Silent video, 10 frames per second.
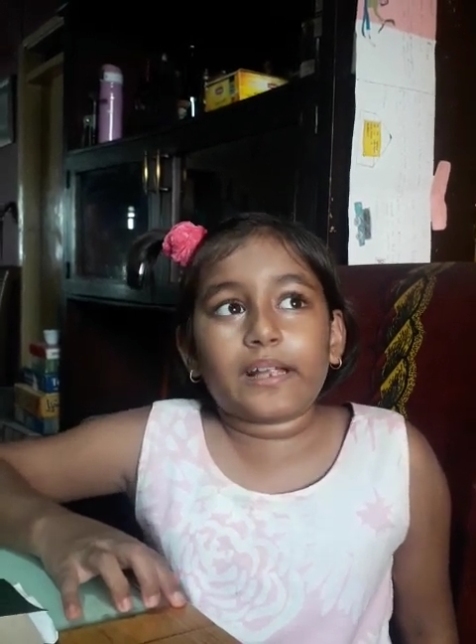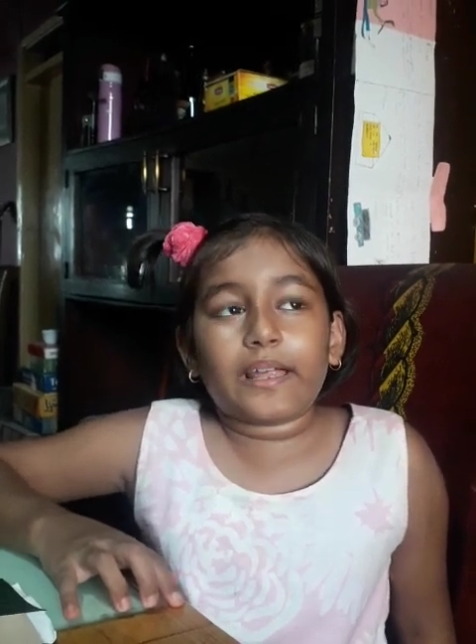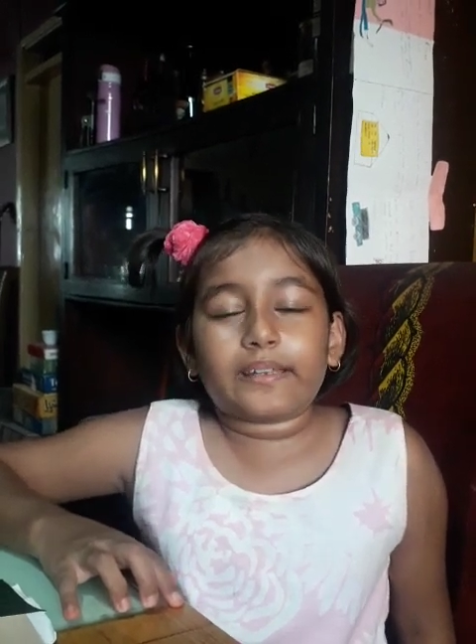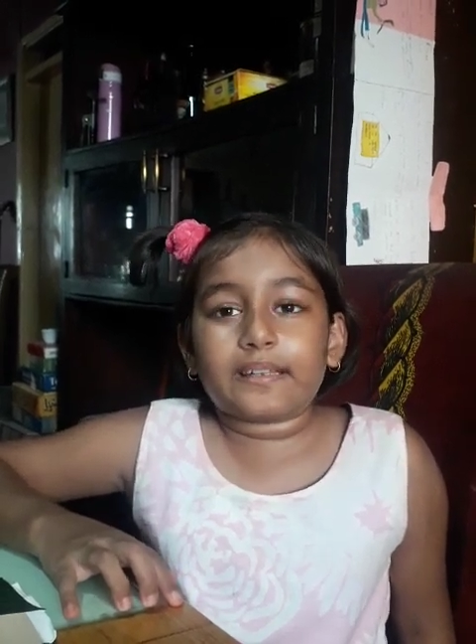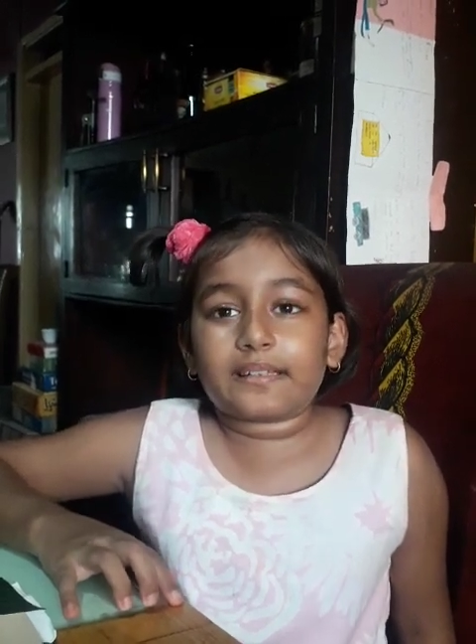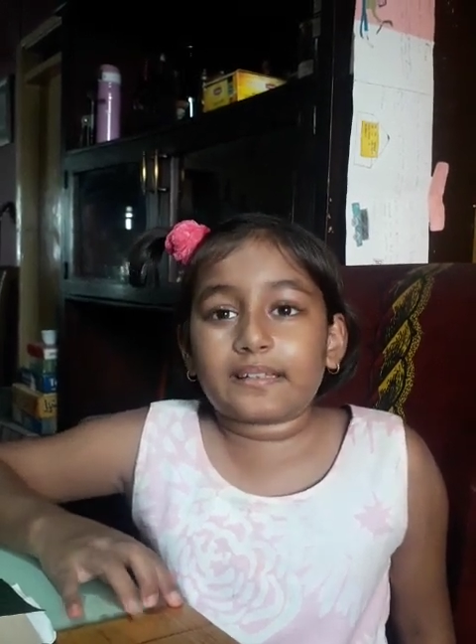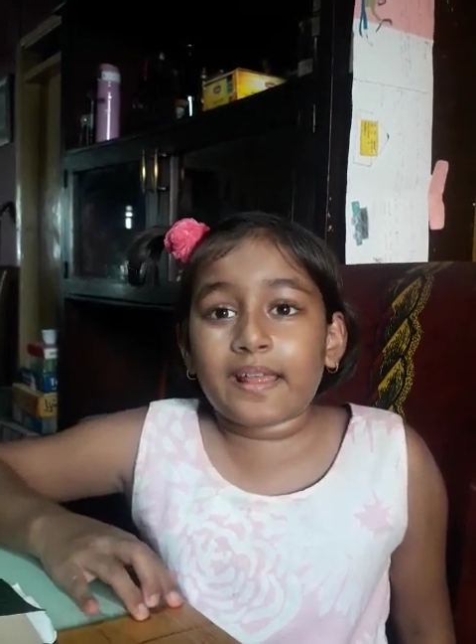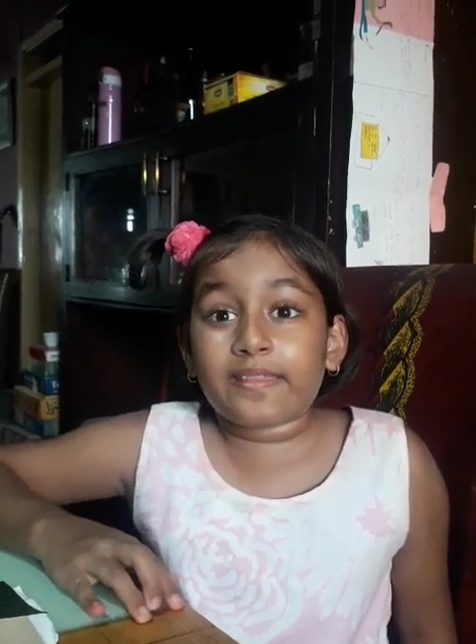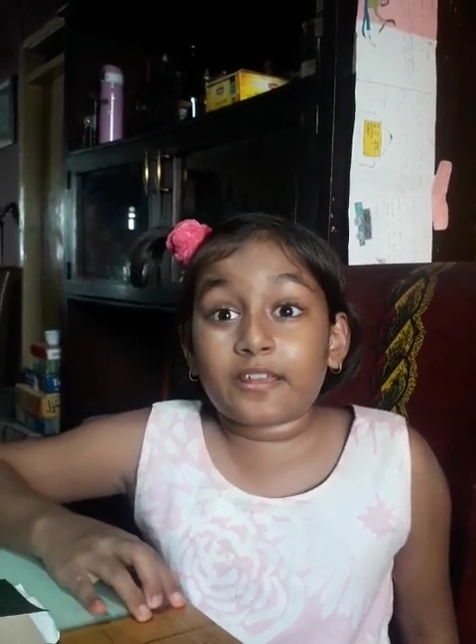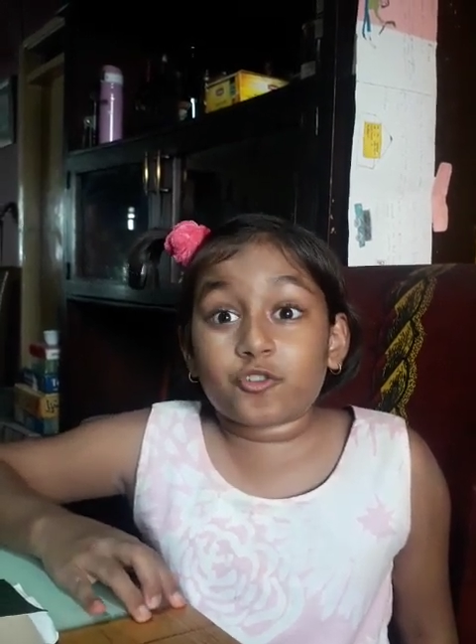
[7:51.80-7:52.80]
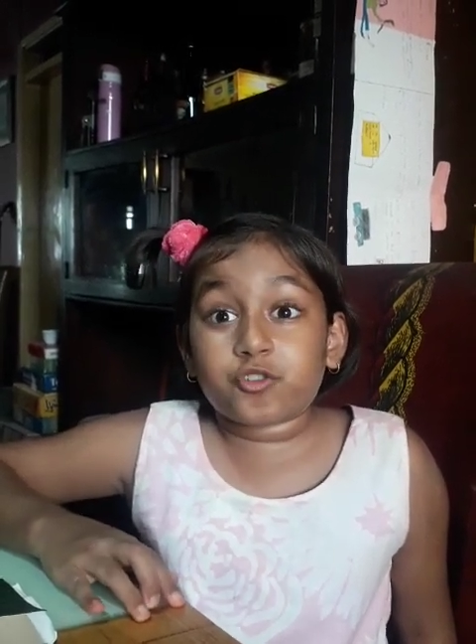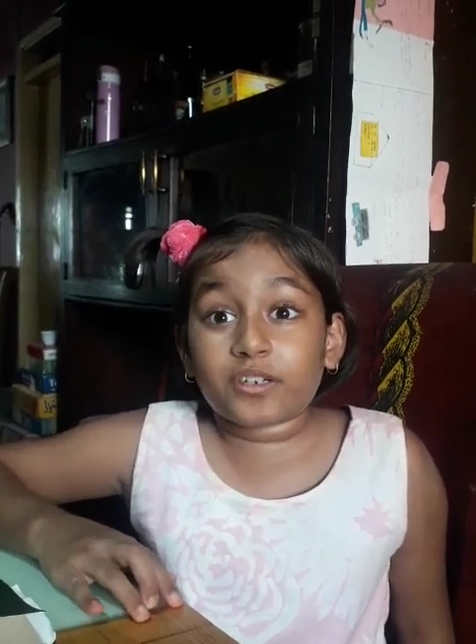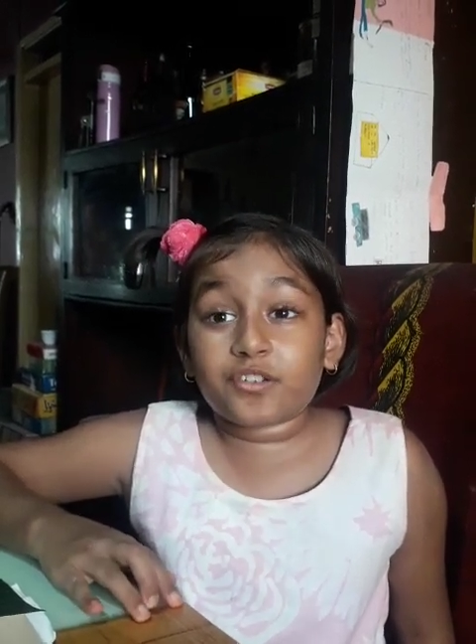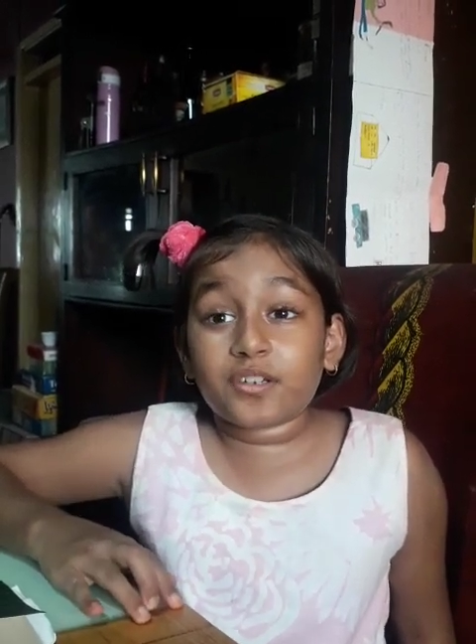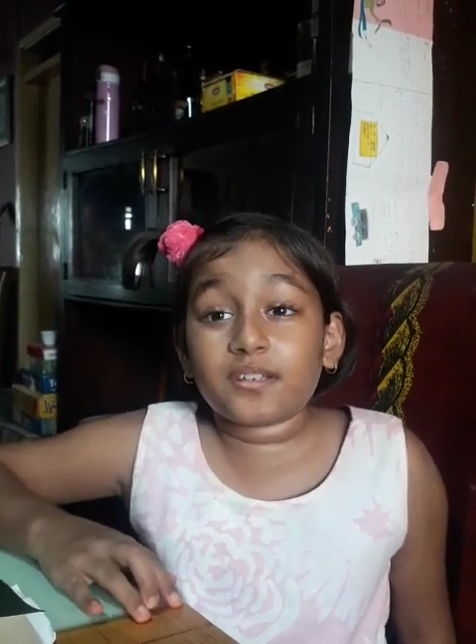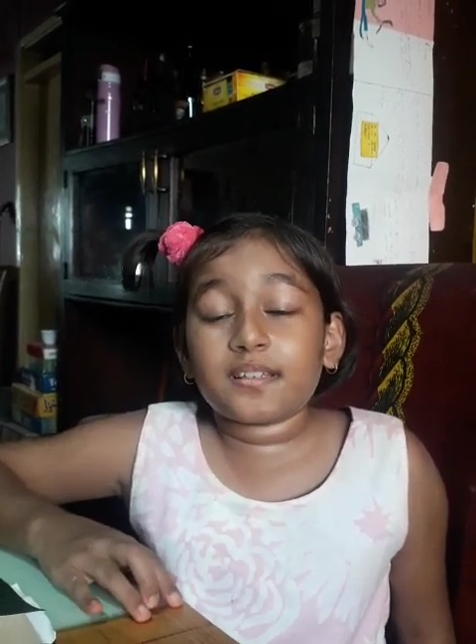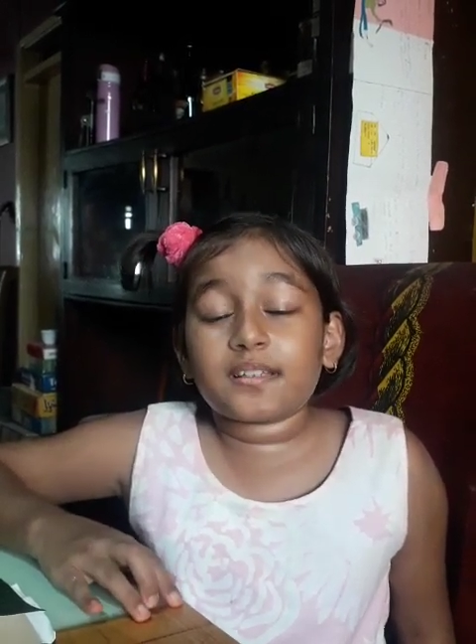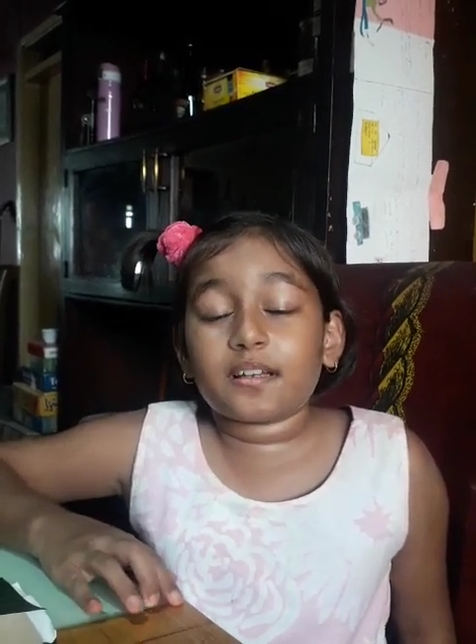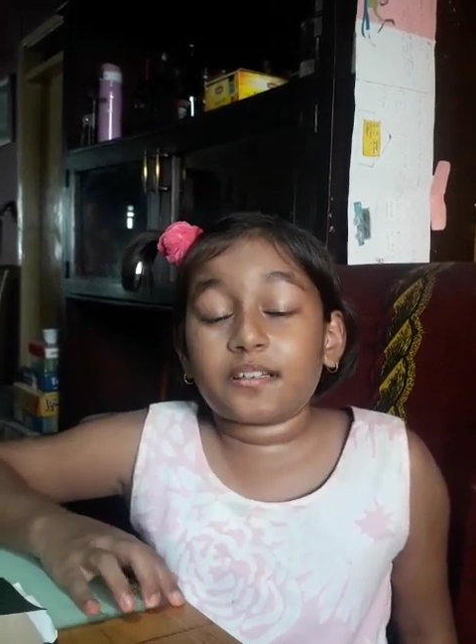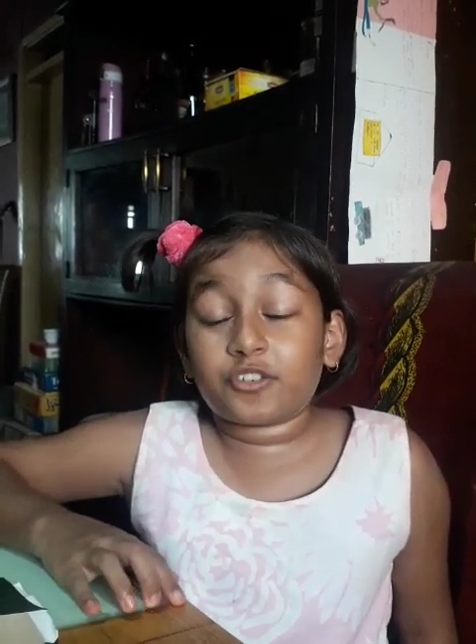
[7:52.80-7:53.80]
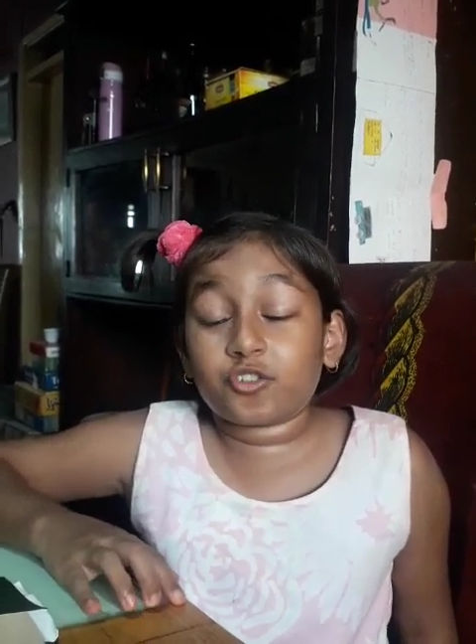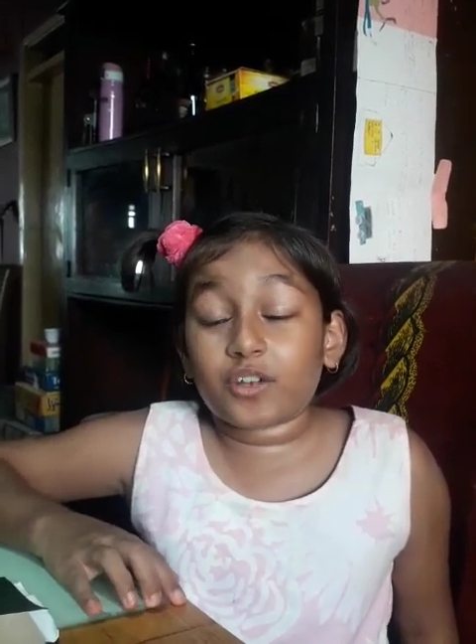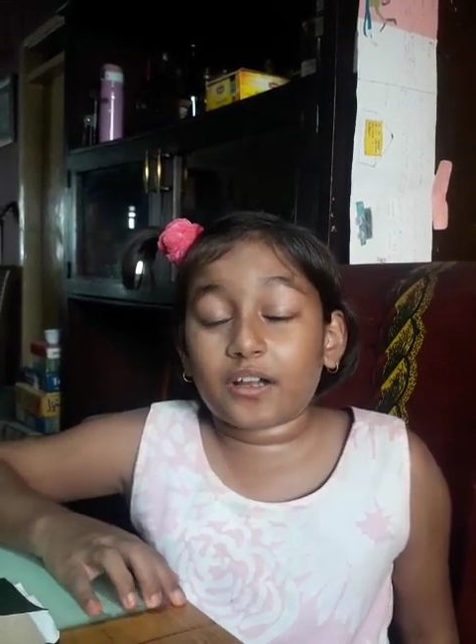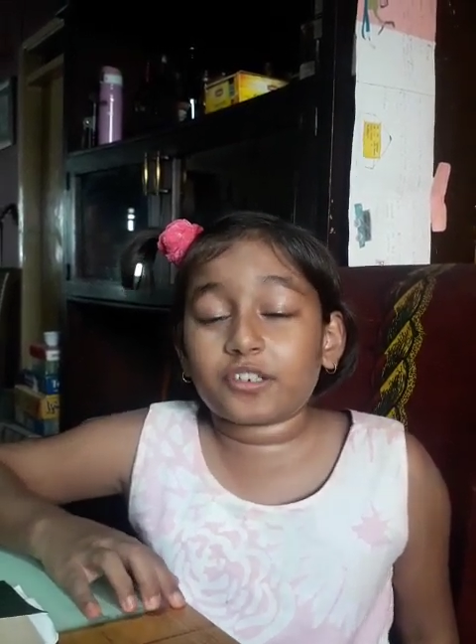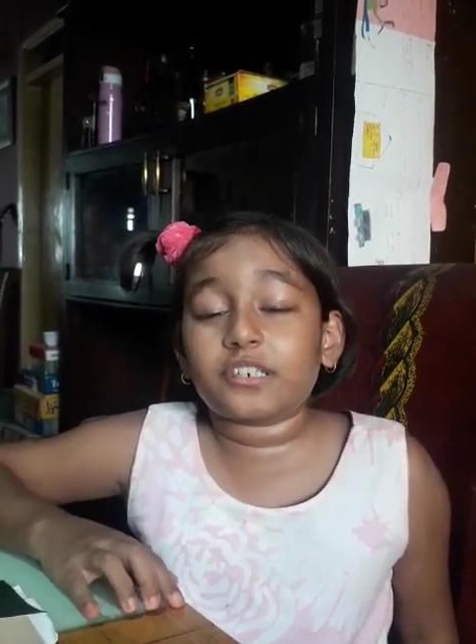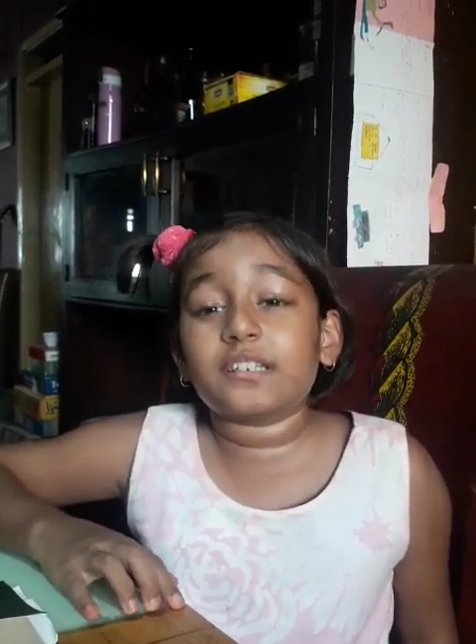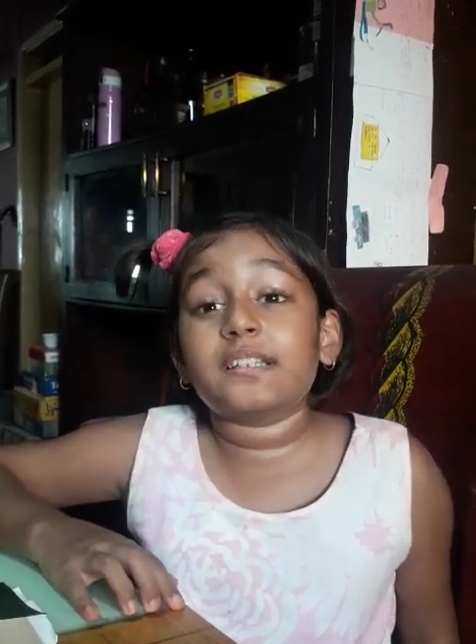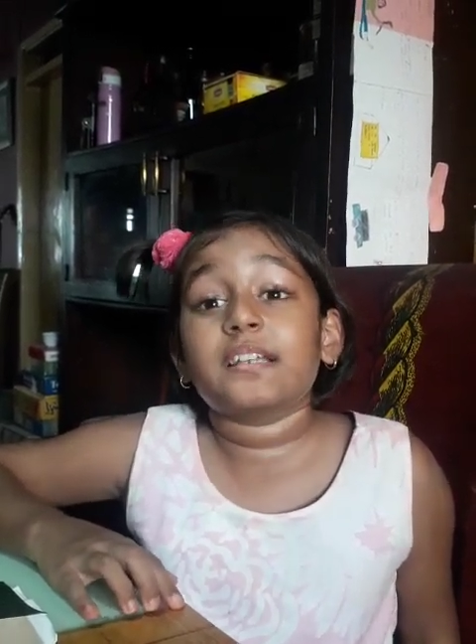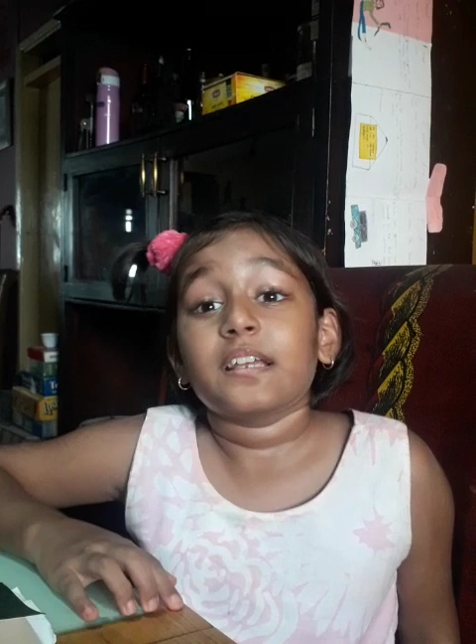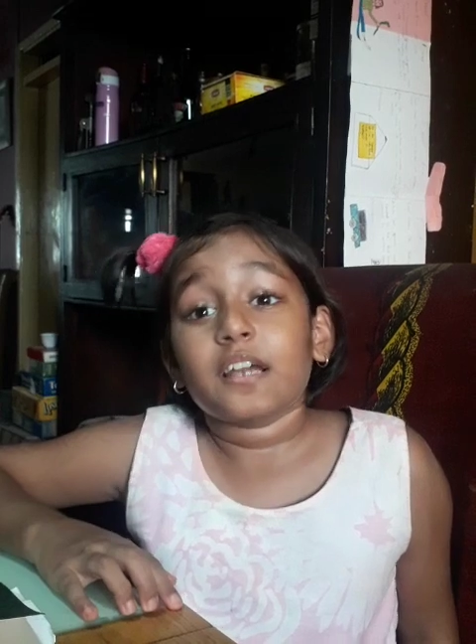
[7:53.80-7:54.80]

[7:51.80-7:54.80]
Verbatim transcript: and it said instructions instructions